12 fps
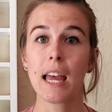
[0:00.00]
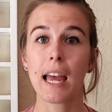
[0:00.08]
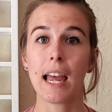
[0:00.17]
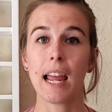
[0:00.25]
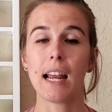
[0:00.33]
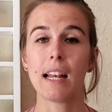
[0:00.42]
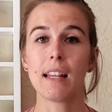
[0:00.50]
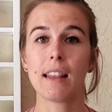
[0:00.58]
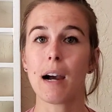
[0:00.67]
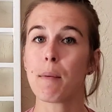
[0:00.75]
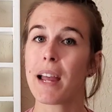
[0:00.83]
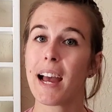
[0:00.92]
And
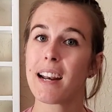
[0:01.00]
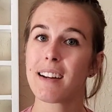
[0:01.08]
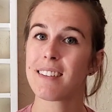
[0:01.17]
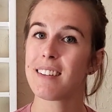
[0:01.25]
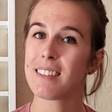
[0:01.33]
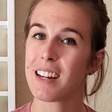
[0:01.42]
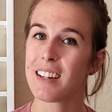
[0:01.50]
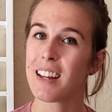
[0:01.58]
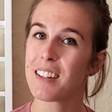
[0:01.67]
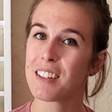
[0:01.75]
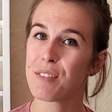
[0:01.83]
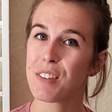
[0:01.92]
that way I had a,
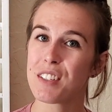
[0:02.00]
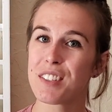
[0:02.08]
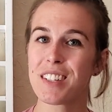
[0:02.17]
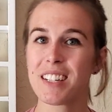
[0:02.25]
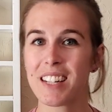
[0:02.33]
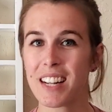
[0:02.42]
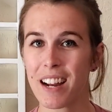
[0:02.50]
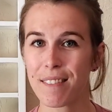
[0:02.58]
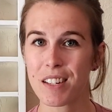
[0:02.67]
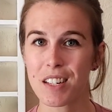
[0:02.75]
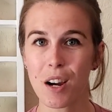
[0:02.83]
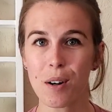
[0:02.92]
another diffuser and didn't have
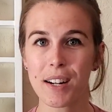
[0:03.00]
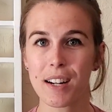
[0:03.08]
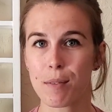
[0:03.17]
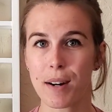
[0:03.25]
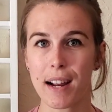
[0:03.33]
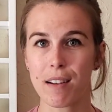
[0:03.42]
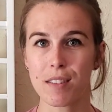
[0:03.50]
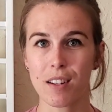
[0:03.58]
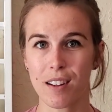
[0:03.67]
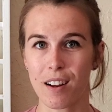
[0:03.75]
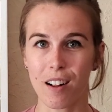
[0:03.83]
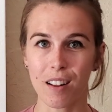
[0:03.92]
to tote it around
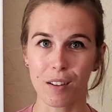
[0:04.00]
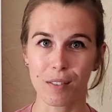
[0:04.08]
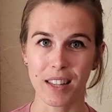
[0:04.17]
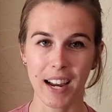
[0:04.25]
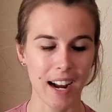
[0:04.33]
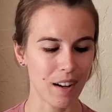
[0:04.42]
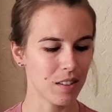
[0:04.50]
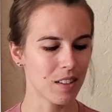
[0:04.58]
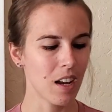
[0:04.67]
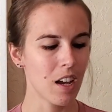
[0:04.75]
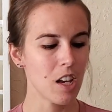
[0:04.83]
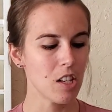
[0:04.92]
all over the house.
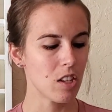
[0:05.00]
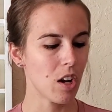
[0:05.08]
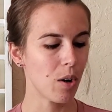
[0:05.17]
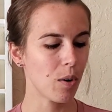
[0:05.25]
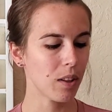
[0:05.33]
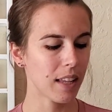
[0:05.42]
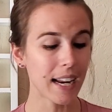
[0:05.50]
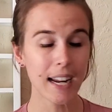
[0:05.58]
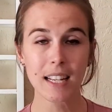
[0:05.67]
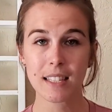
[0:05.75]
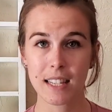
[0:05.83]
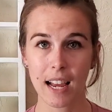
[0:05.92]
So like
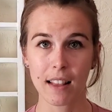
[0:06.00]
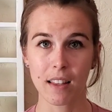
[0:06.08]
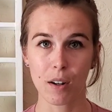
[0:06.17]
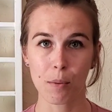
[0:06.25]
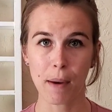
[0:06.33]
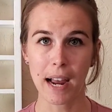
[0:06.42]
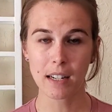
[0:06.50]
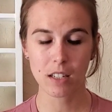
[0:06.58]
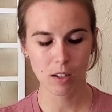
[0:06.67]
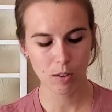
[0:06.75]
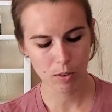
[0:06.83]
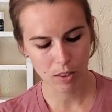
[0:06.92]
I said though, back
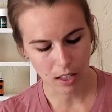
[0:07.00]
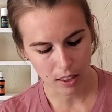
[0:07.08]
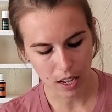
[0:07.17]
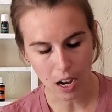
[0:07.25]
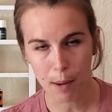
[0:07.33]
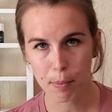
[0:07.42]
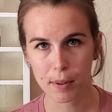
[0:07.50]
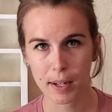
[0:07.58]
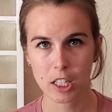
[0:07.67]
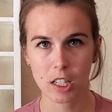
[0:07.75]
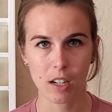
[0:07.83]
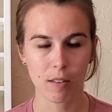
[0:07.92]
to the
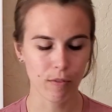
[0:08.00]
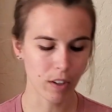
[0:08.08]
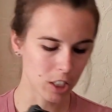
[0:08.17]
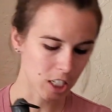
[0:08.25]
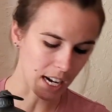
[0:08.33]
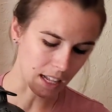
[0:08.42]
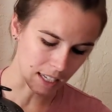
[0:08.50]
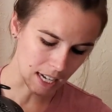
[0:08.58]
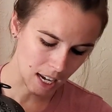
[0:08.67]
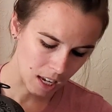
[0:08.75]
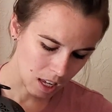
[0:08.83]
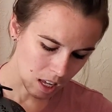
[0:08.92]
operation and functionality,